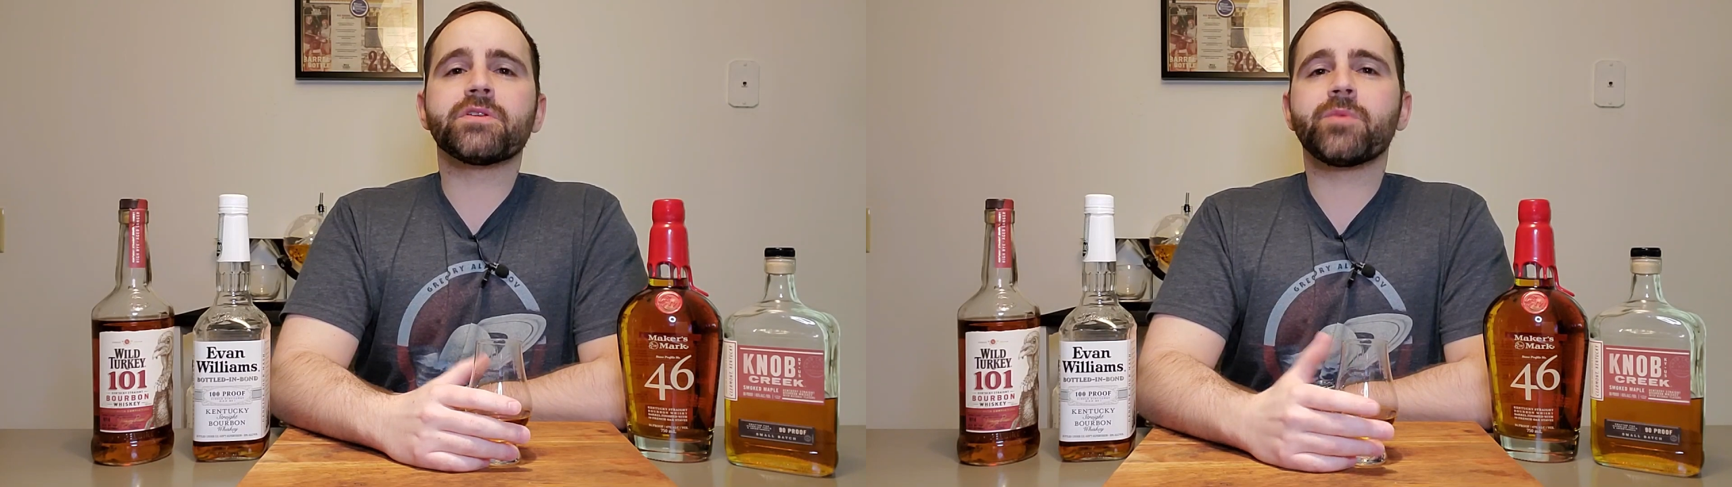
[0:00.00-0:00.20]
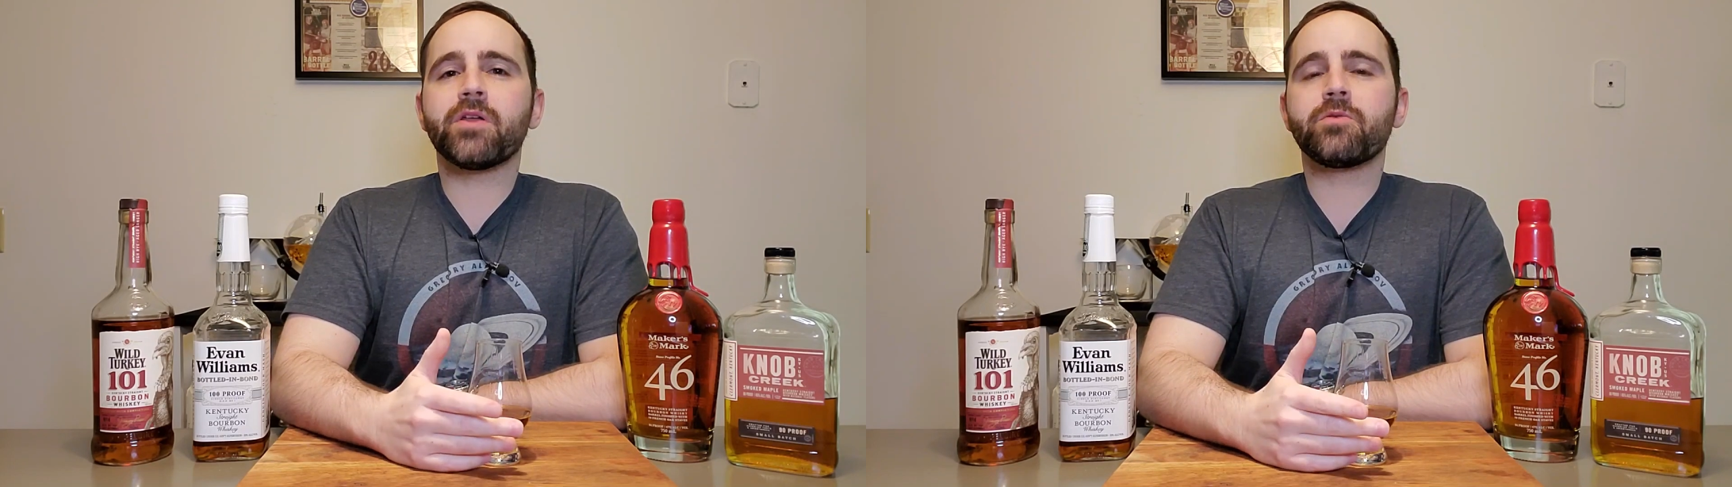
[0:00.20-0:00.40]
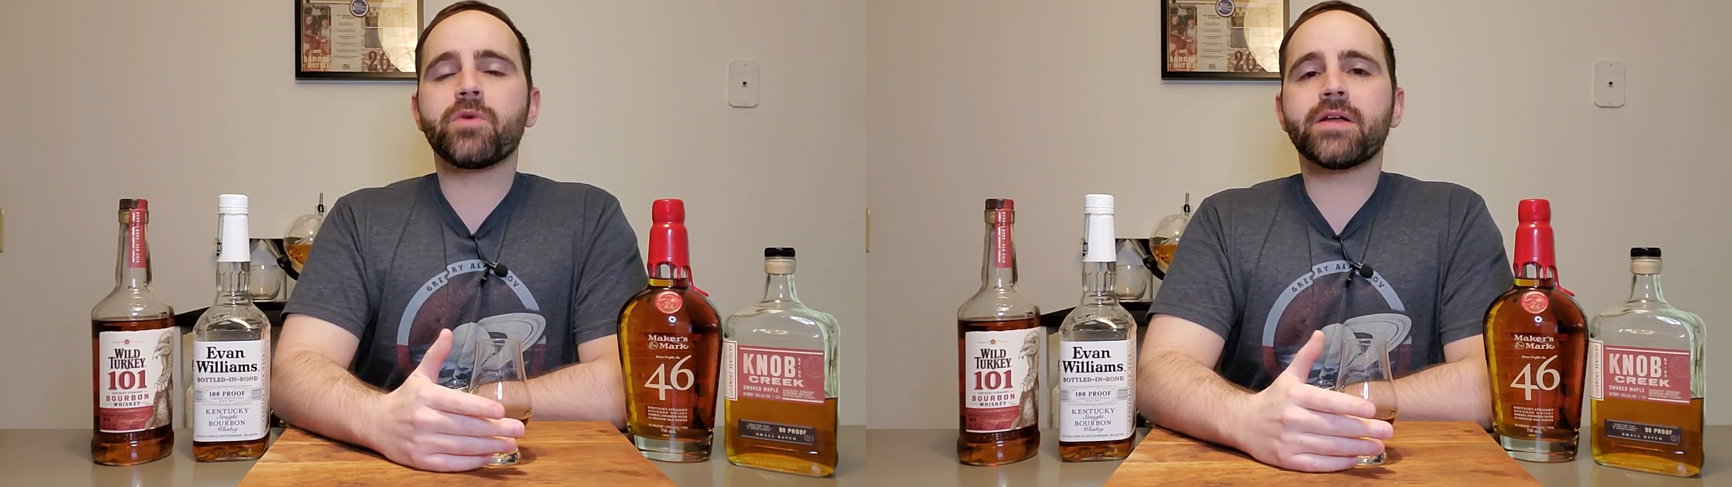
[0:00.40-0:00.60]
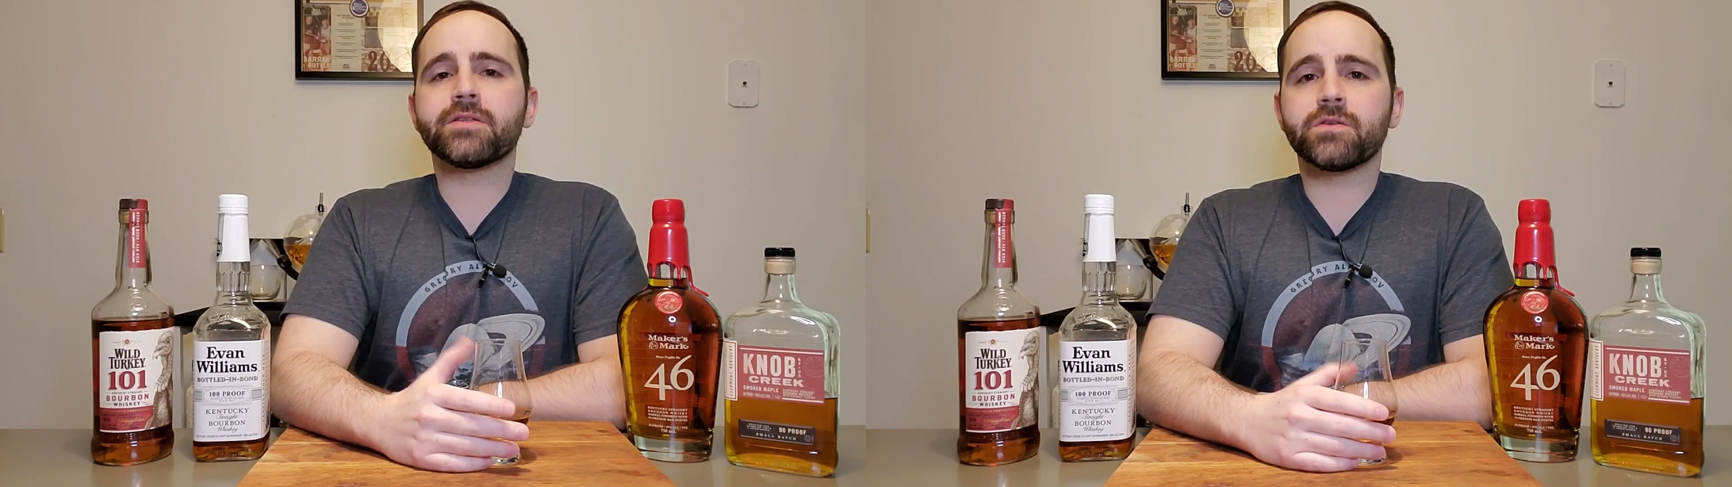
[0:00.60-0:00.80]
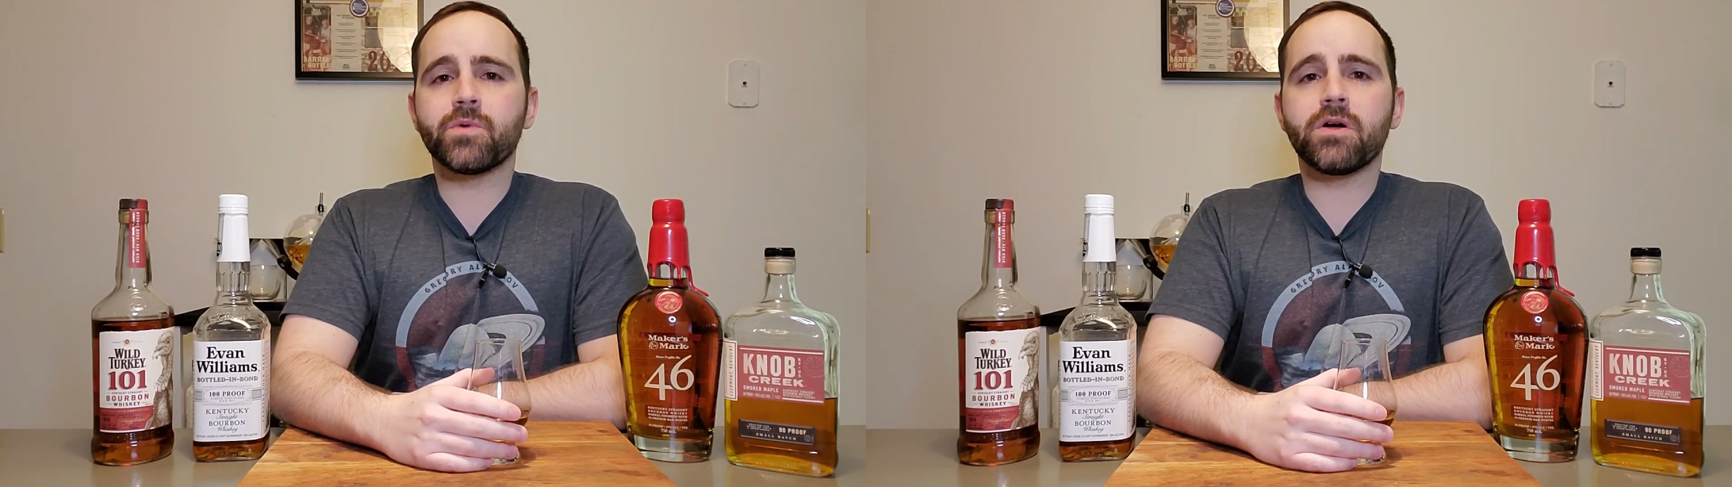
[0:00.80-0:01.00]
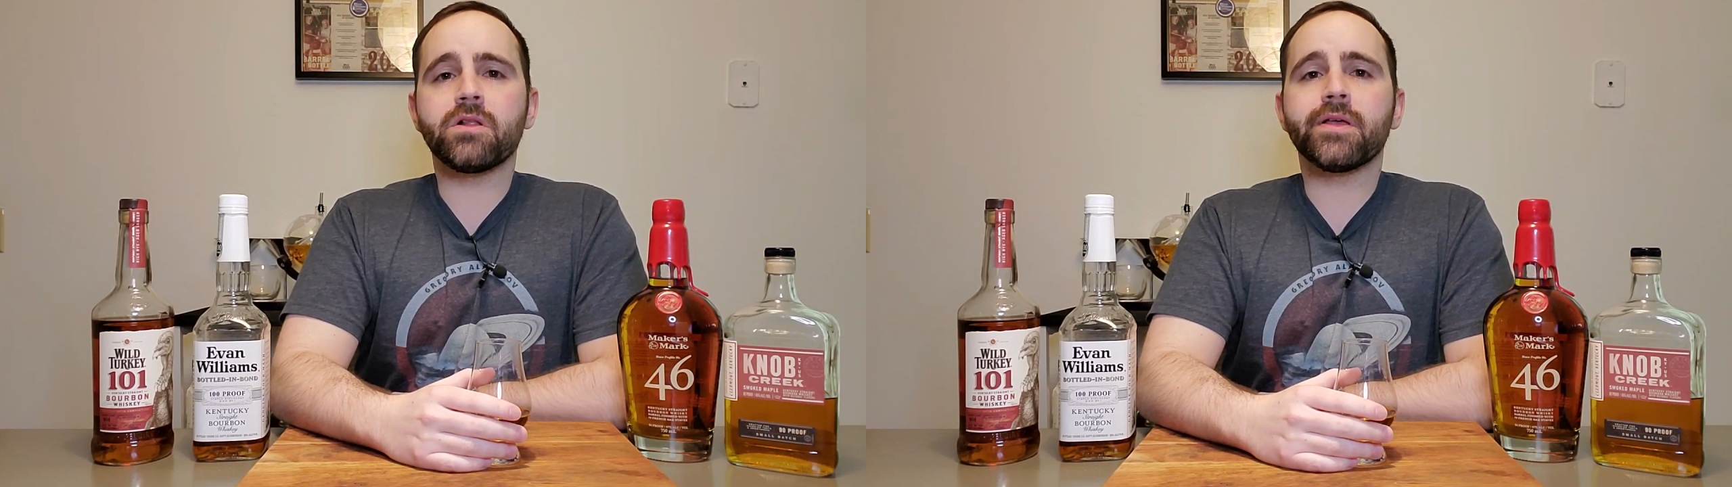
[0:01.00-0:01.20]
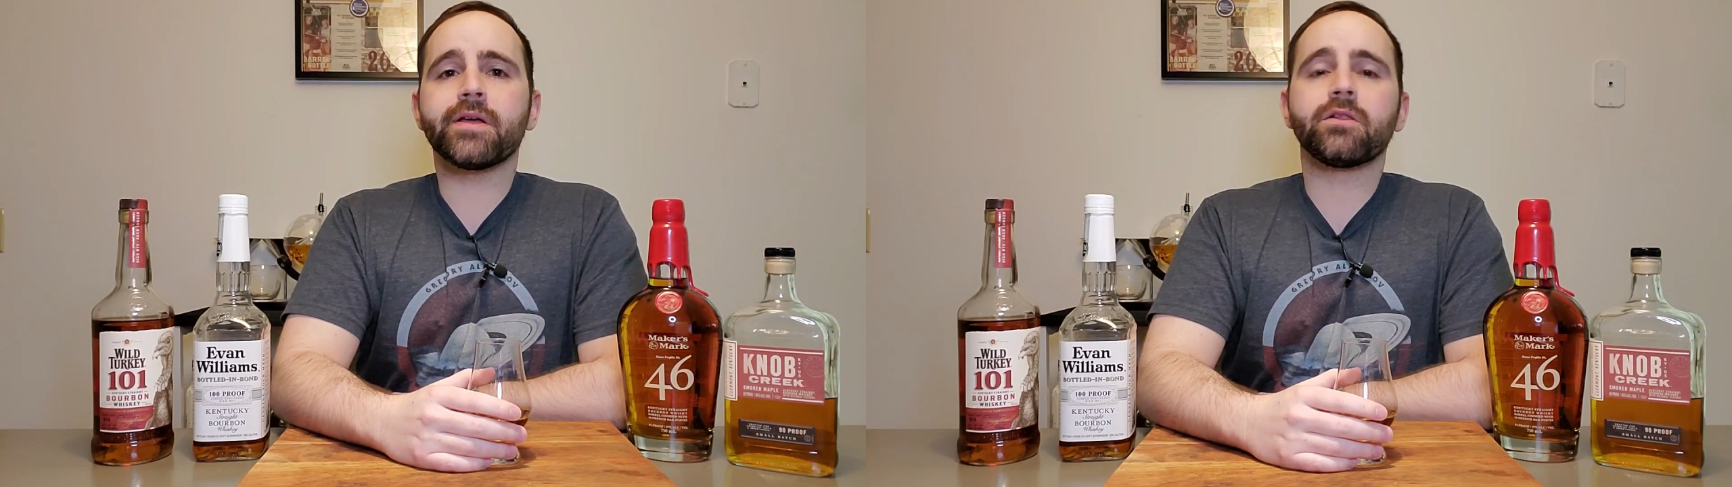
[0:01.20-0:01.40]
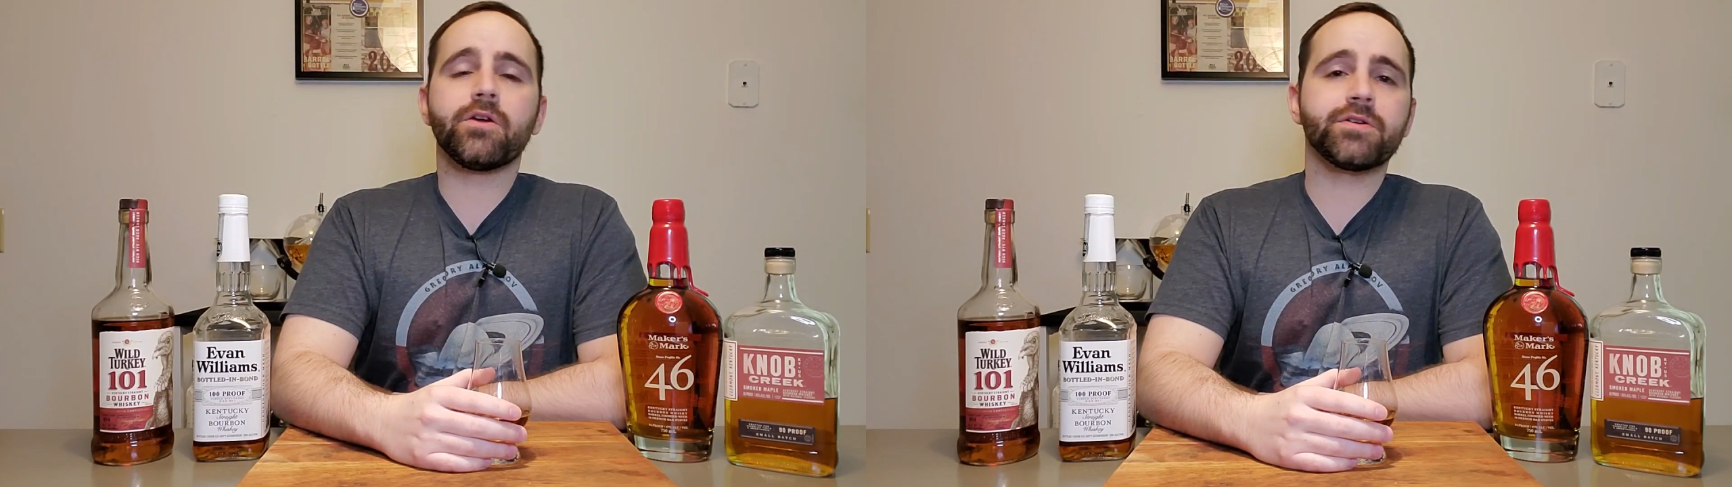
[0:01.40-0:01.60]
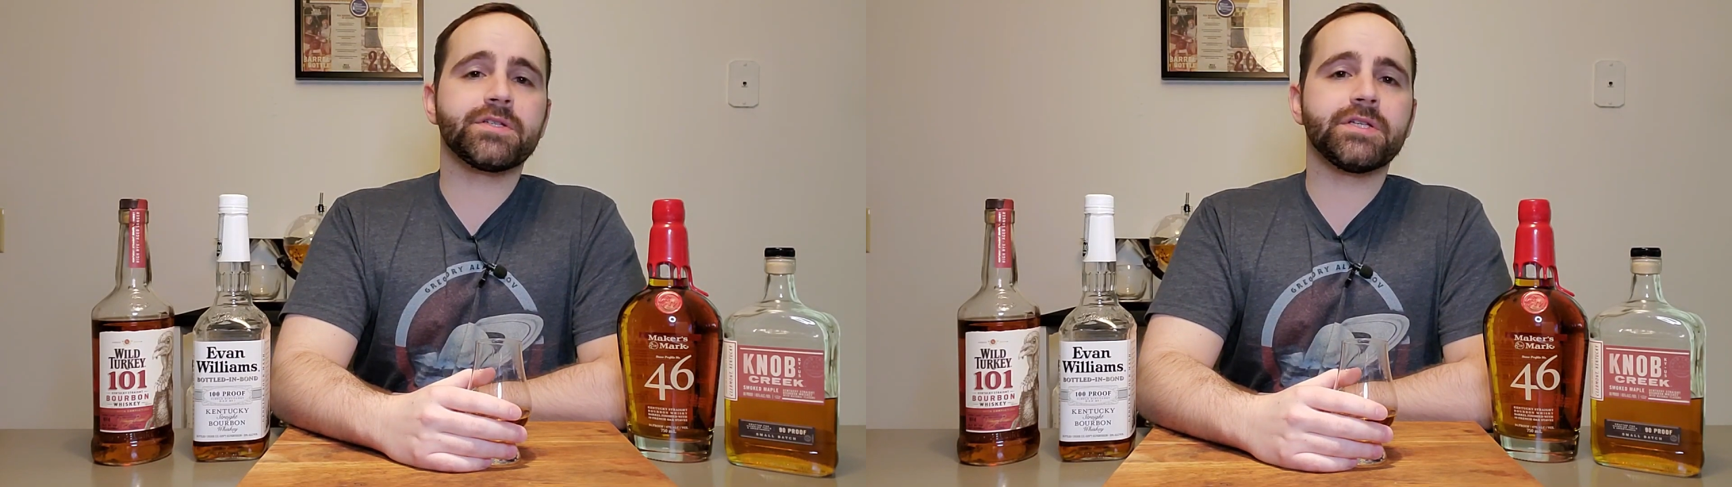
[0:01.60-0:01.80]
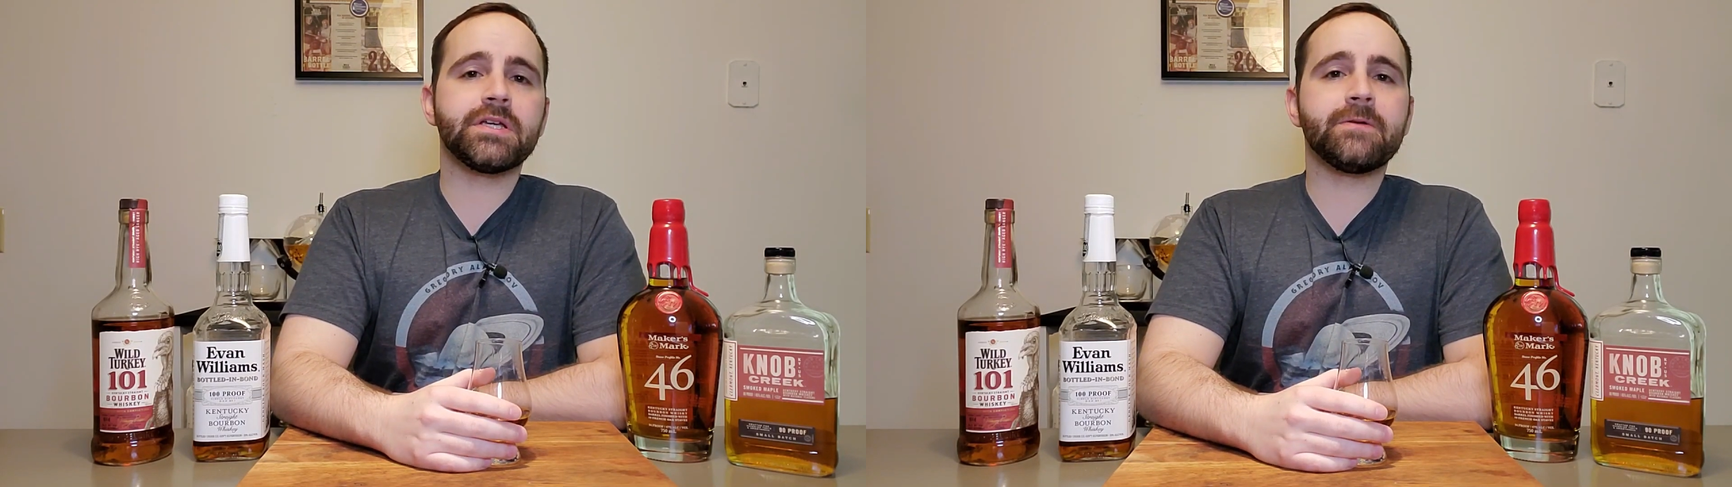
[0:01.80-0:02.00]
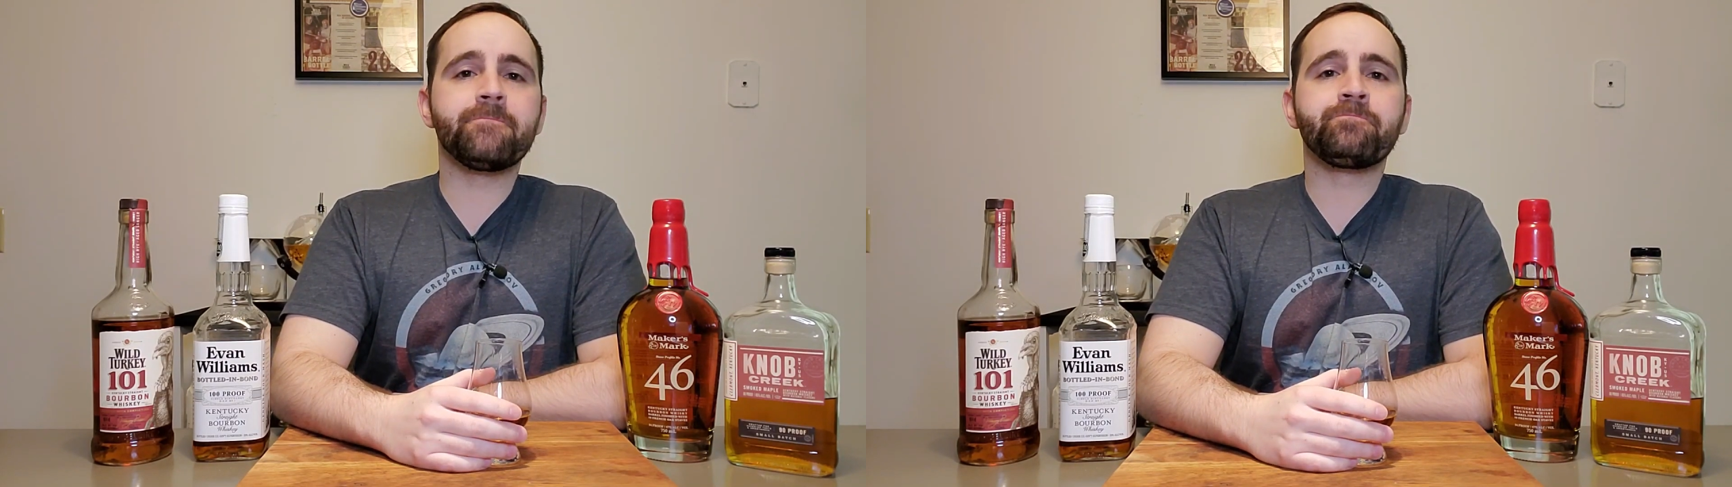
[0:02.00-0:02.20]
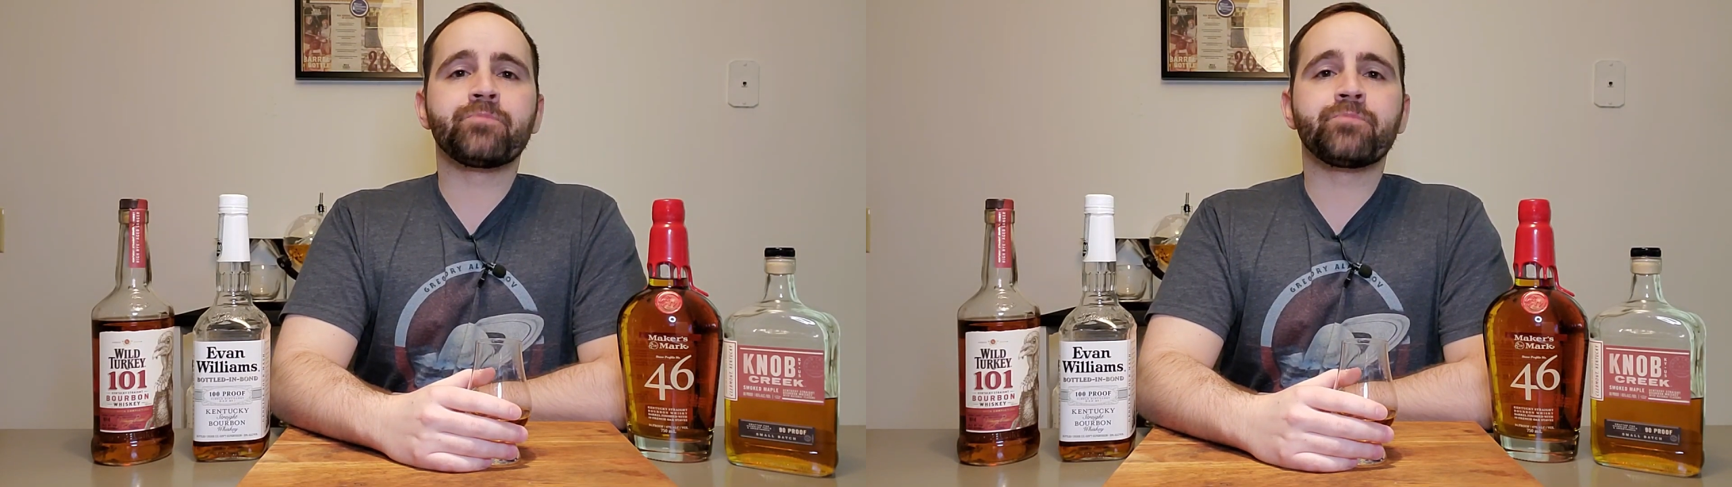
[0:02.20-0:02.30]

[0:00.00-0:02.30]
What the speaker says: some other brands as well, like Larceny,